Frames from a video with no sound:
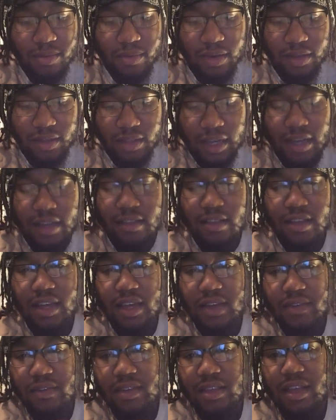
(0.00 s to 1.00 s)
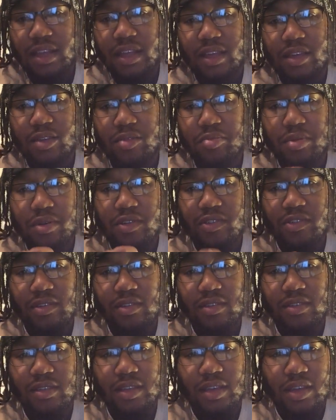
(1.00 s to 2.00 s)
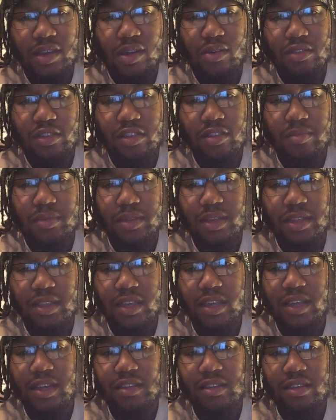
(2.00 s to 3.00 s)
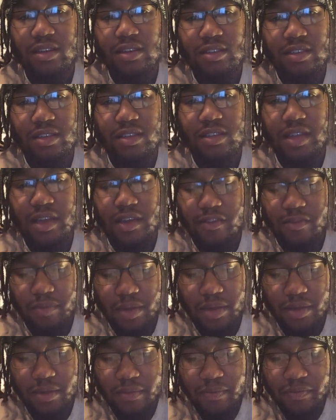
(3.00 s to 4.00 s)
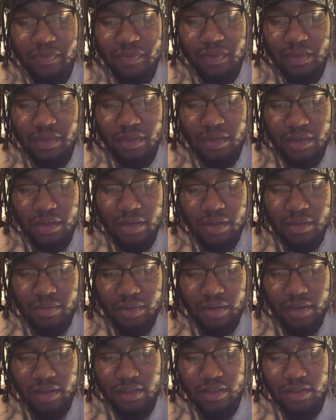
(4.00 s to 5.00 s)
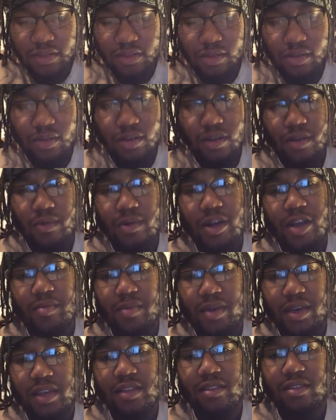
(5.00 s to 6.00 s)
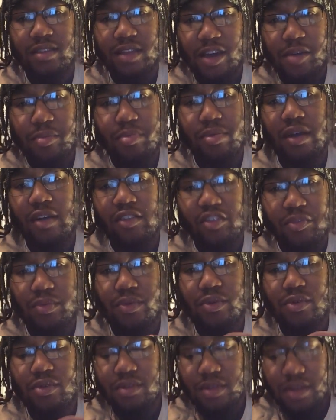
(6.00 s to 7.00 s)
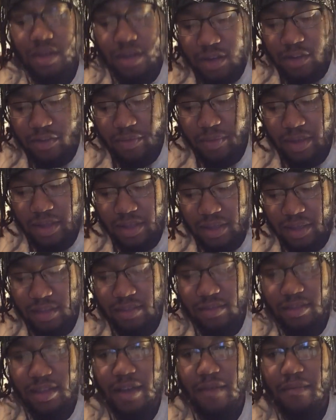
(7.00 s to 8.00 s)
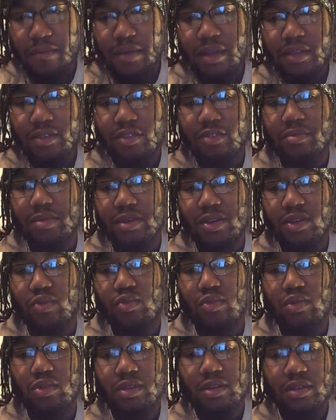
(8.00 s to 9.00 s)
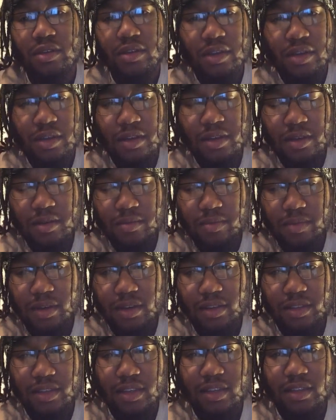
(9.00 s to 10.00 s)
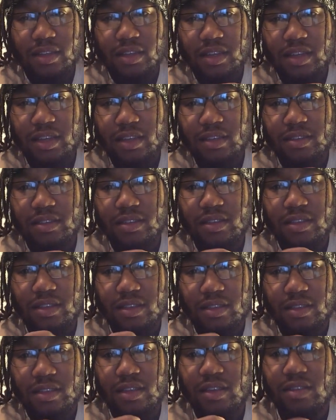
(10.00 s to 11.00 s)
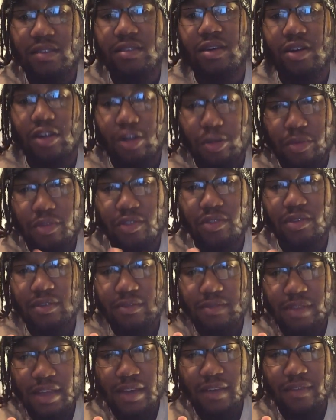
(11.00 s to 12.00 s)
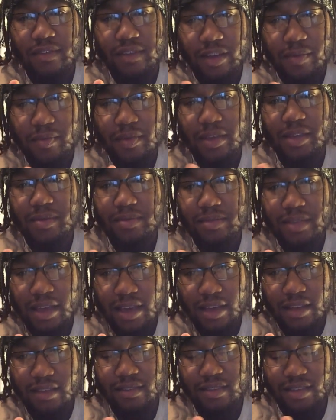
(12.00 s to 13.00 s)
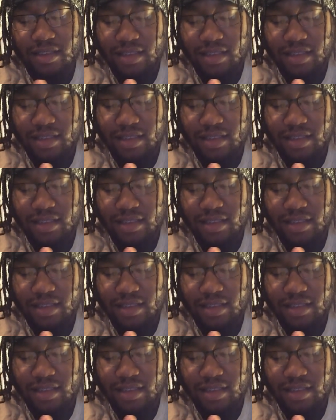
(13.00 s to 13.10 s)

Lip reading: Because like I said, everything that he pushes, it ultimately leads unto death, man. Because the so-called white man is not profitable on the earth, man. He's not meant to be a ruler, because he's the harbinger of death. Like I'm gonna keep saying.